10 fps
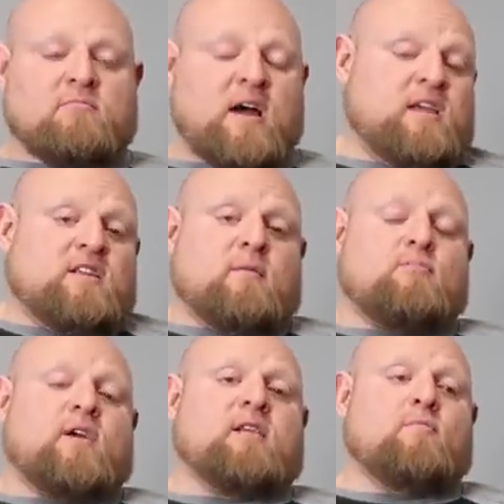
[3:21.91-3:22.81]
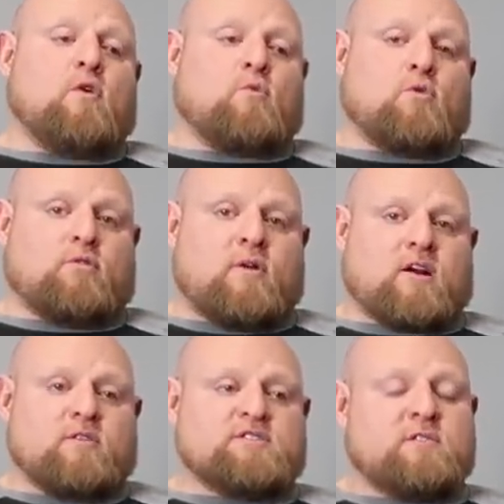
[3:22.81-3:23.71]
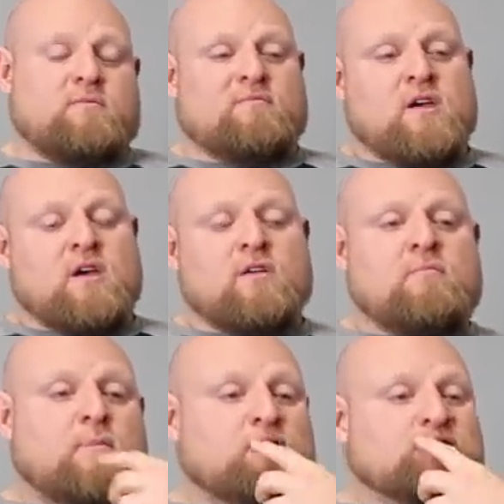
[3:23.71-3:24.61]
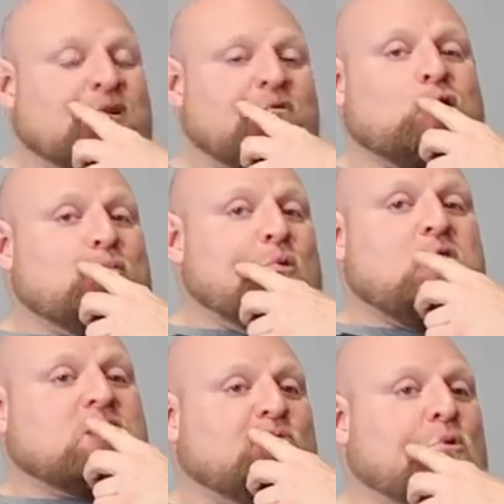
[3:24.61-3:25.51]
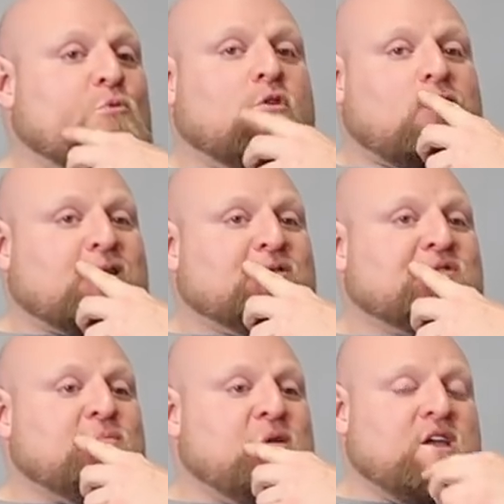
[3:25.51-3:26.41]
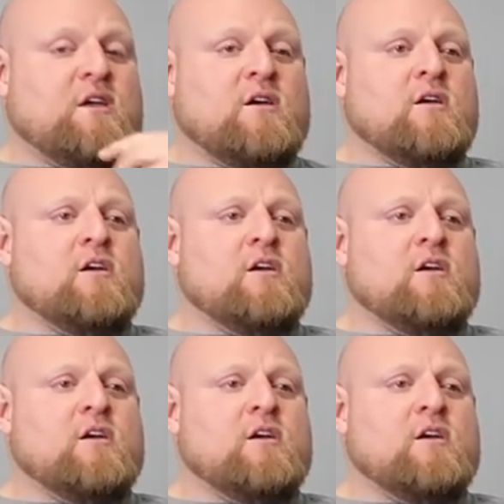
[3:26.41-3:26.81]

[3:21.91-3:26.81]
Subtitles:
I ended up breaking more world records than maybe Chuck Vogelpool has more world records than me.